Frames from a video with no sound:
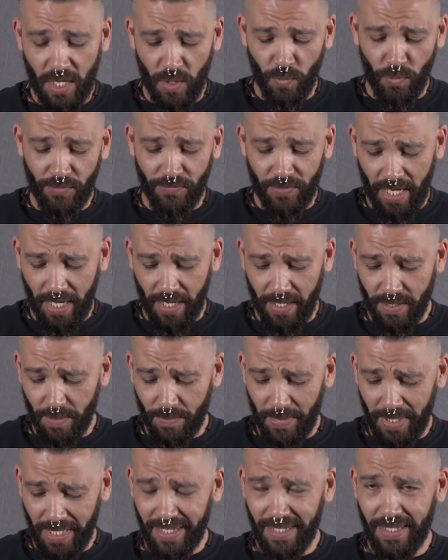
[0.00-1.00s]
We've got
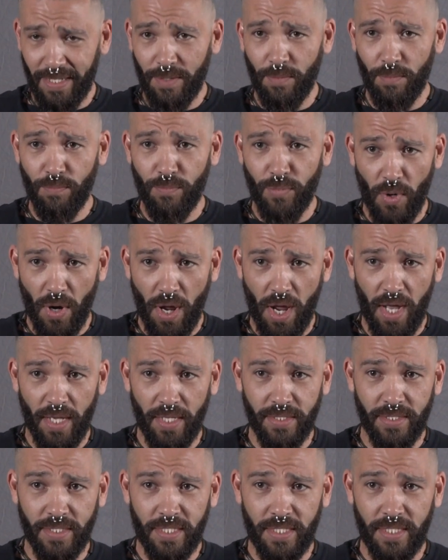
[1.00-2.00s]
them in
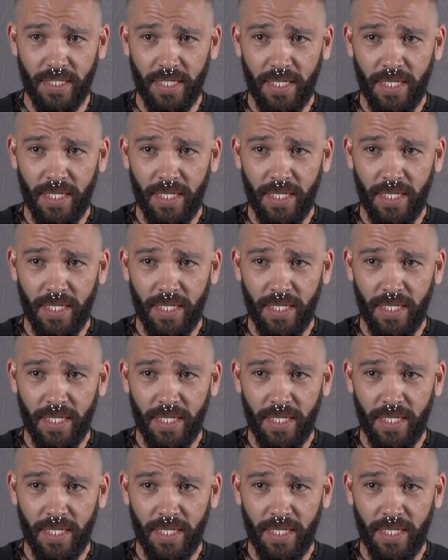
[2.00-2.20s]
bronze,